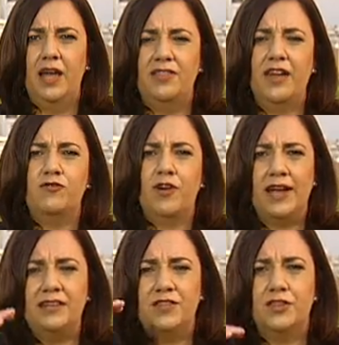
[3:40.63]
They've
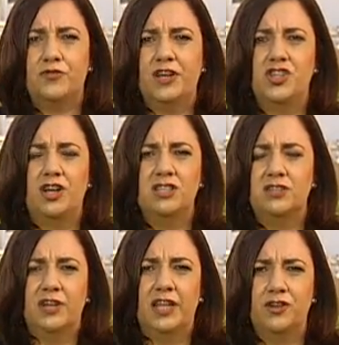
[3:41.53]
raised the thresholds
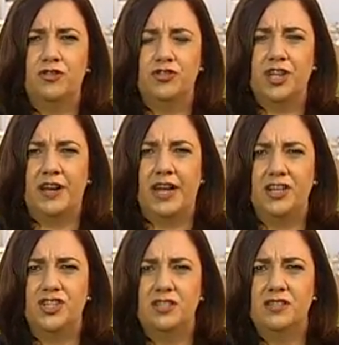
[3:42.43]
of electoral
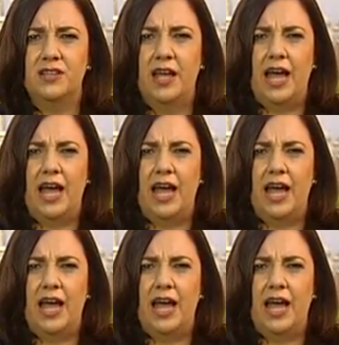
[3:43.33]
donations.